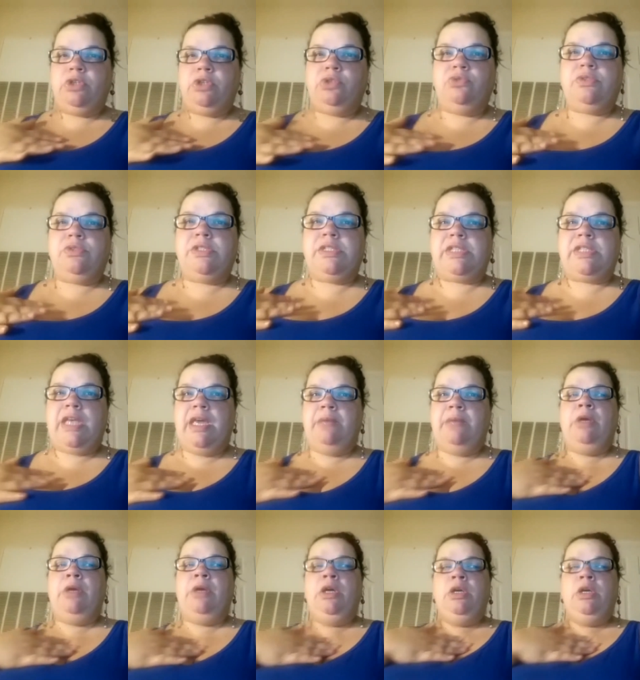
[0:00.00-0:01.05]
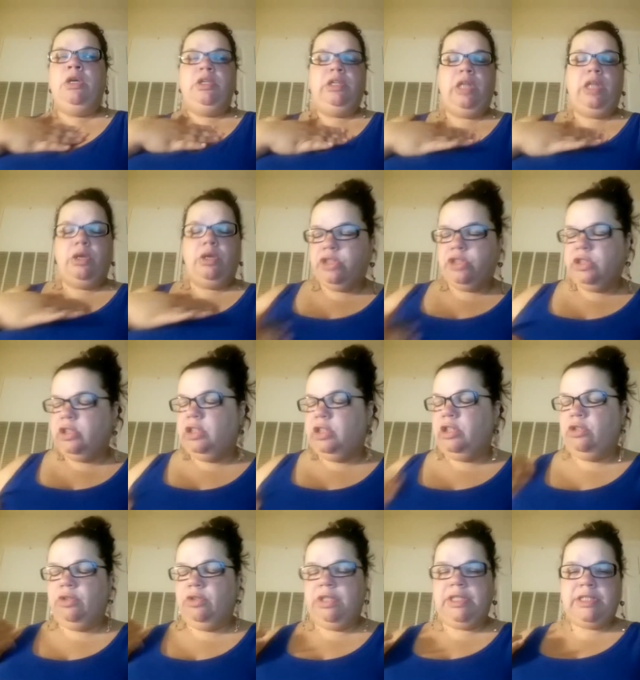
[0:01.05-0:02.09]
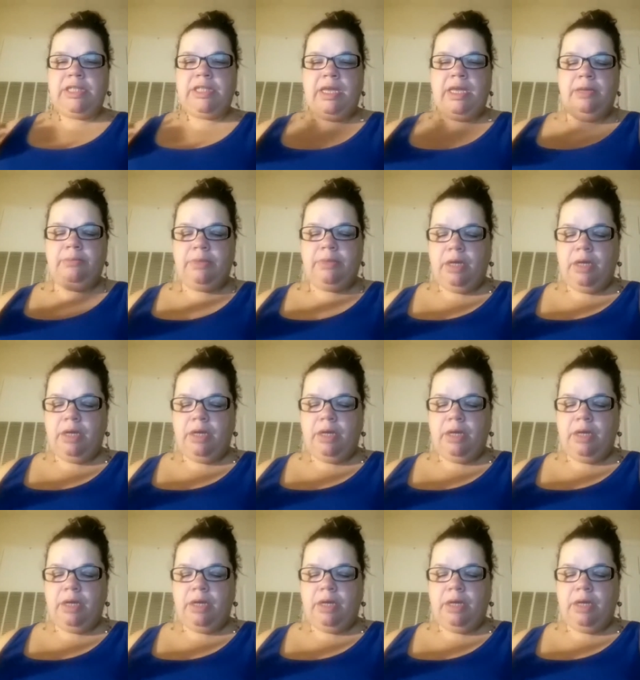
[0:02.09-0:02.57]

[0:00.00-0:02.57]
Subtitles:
use the same lotion or the same